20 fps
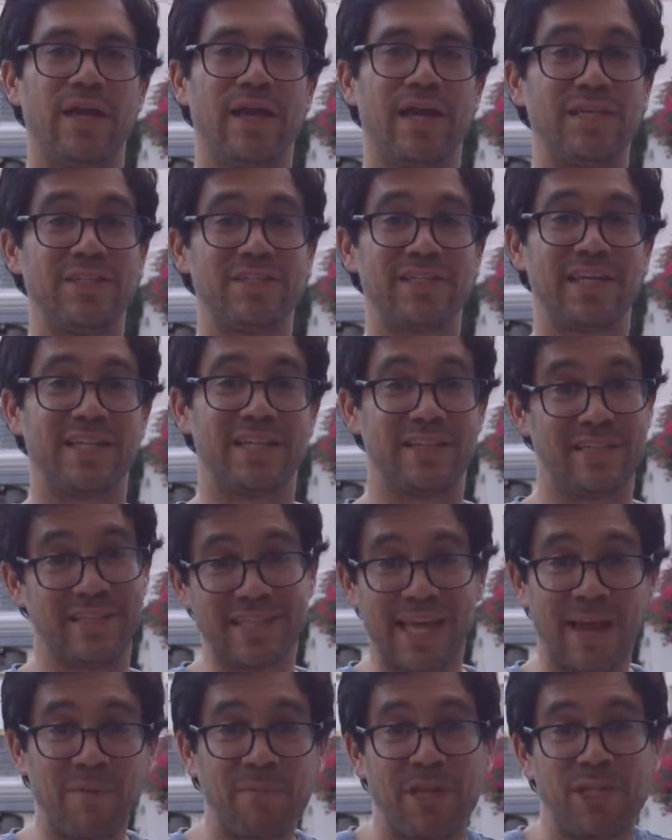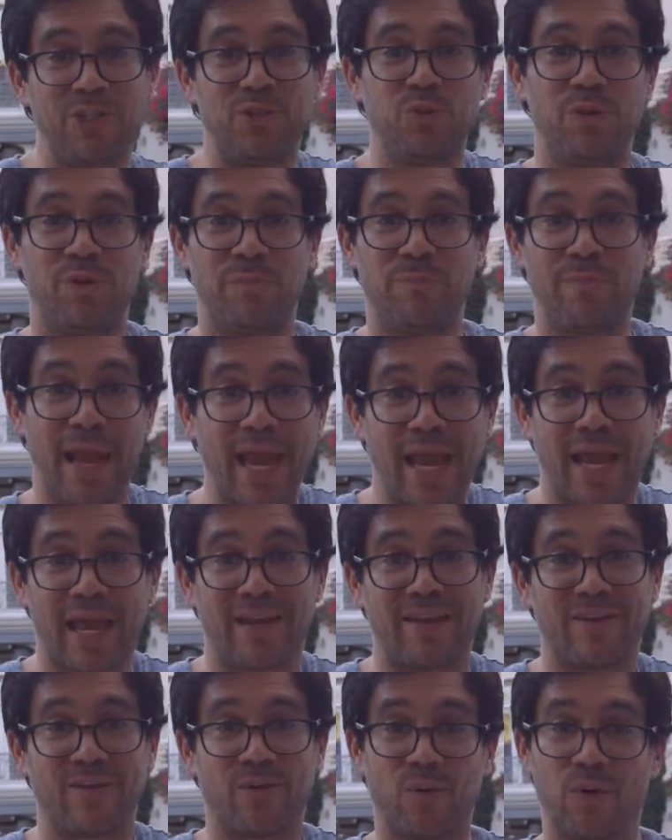he said, that makes you a
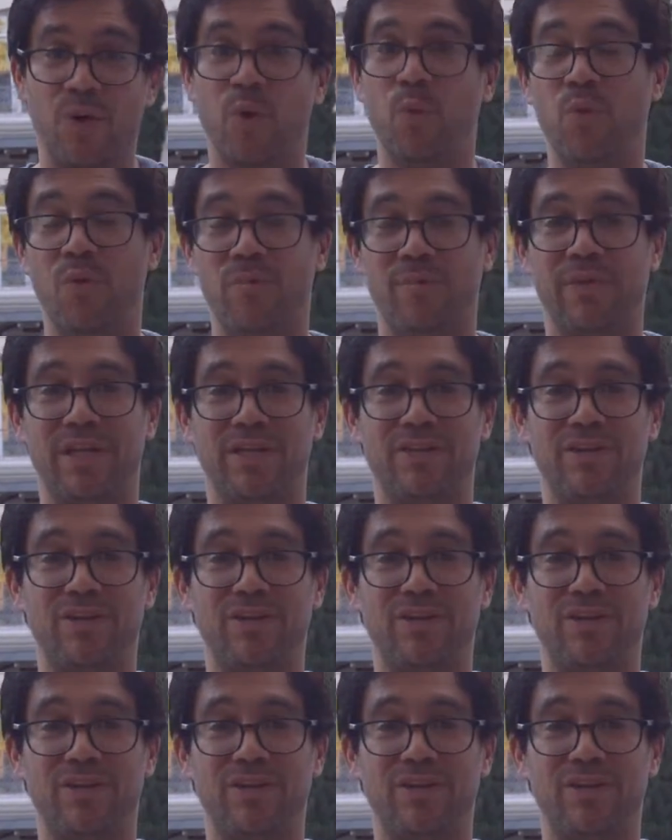man or a woman.